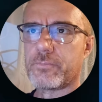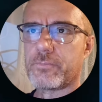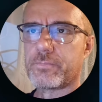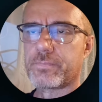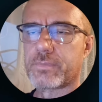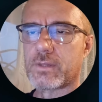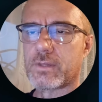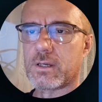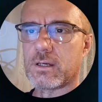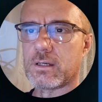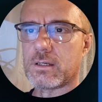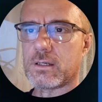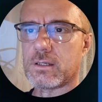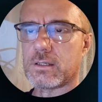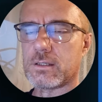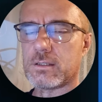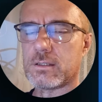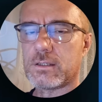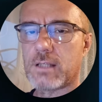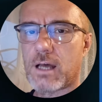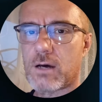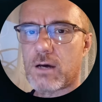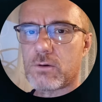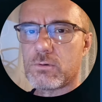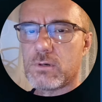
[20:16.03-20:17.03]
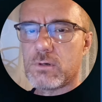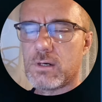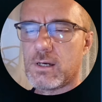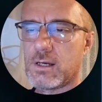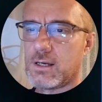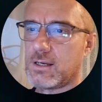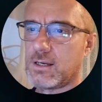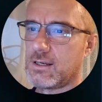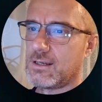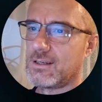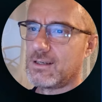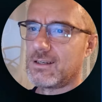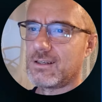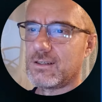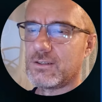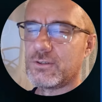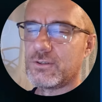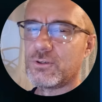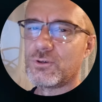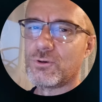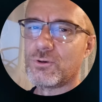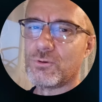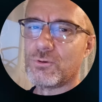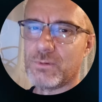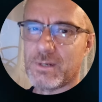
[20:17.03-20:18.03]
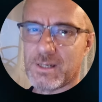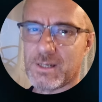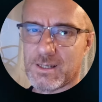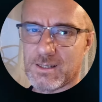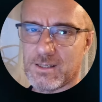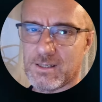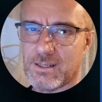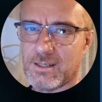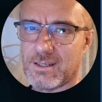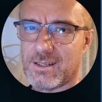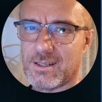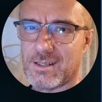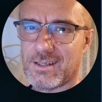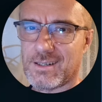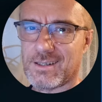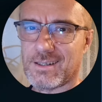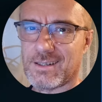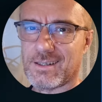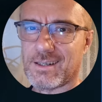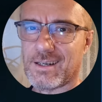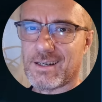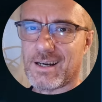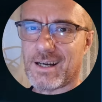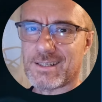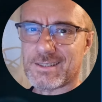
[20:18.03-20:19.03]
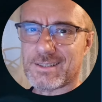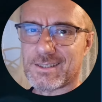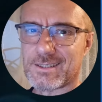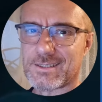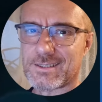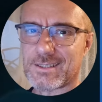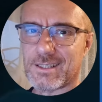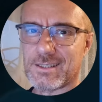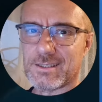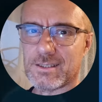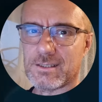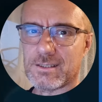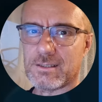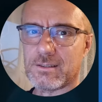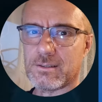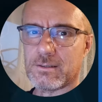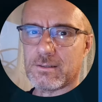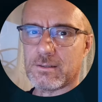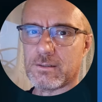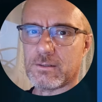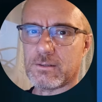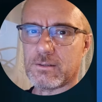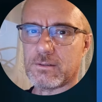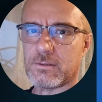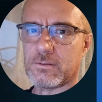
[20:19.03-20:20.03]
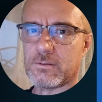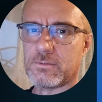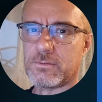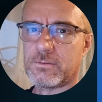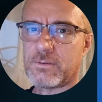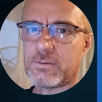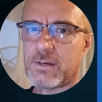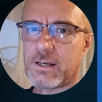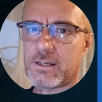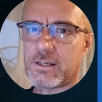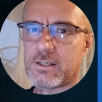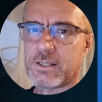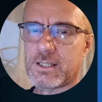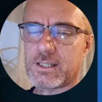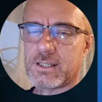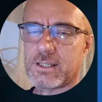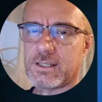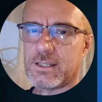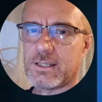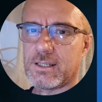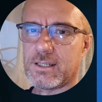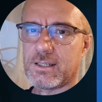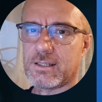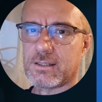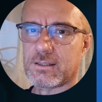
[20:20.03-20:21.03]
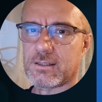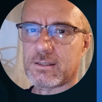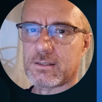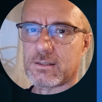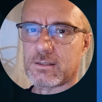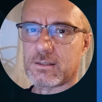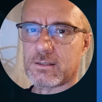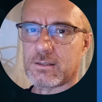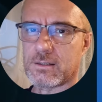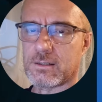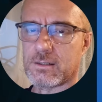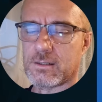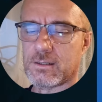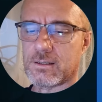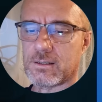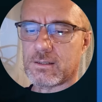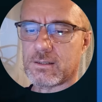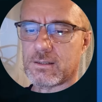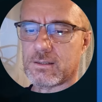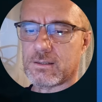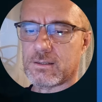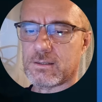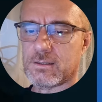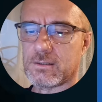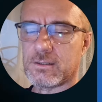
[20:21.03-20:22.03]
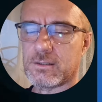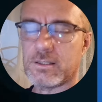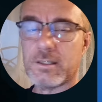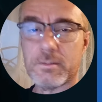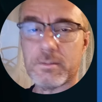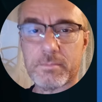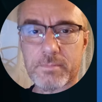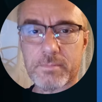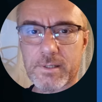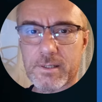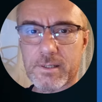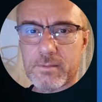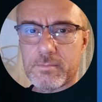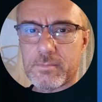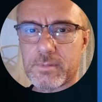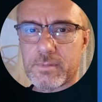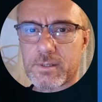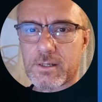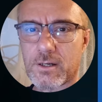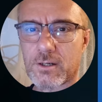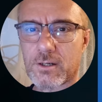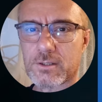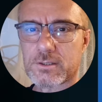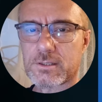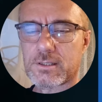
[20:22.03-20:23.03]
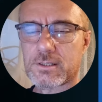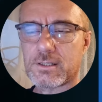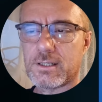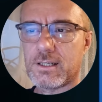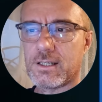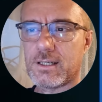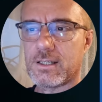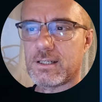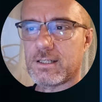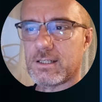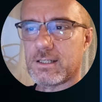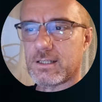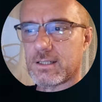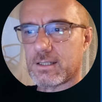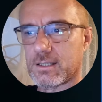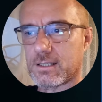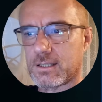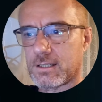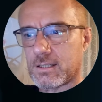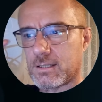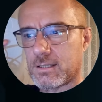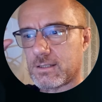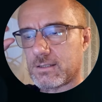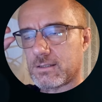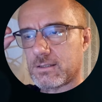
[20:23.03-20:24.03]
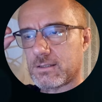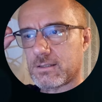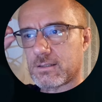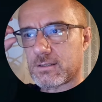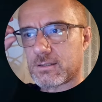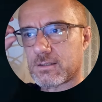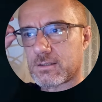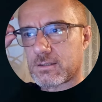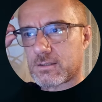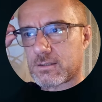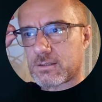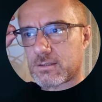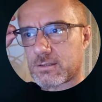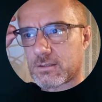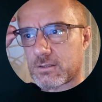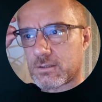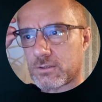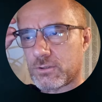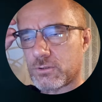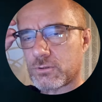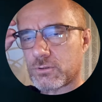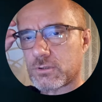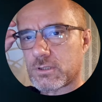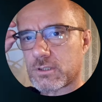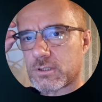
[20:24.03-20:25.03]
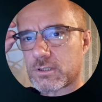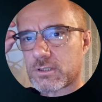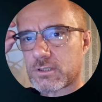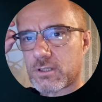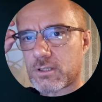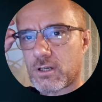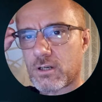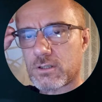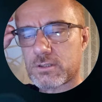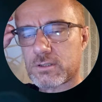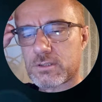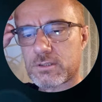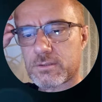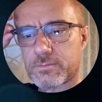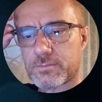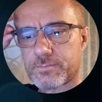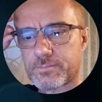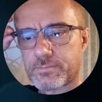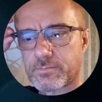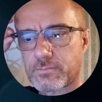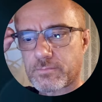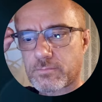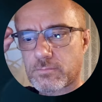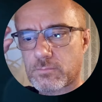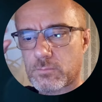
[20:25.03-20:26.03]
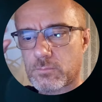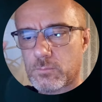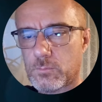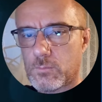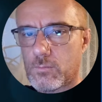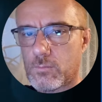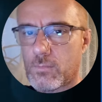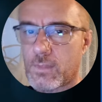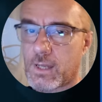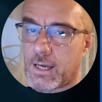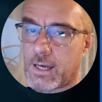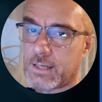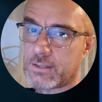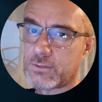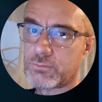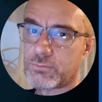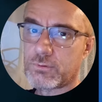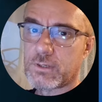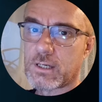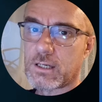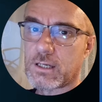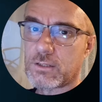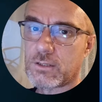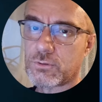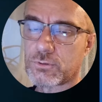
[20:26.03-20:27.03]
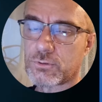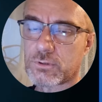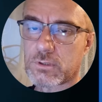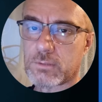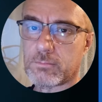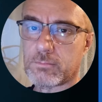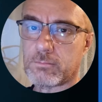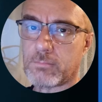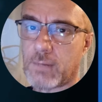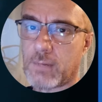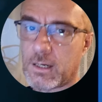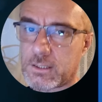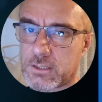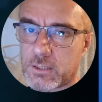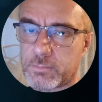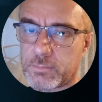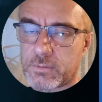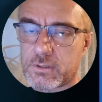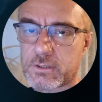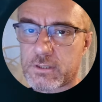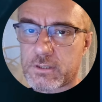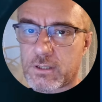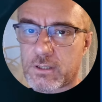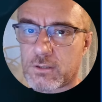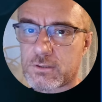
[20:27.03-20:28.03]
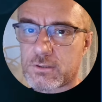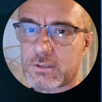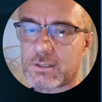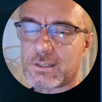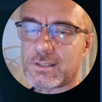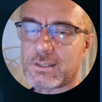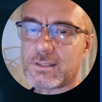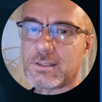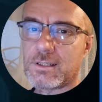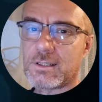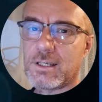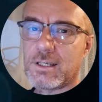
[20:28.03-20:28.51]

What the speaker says: now, you will understand it very deeply, because using slots, and we can use multiple slots in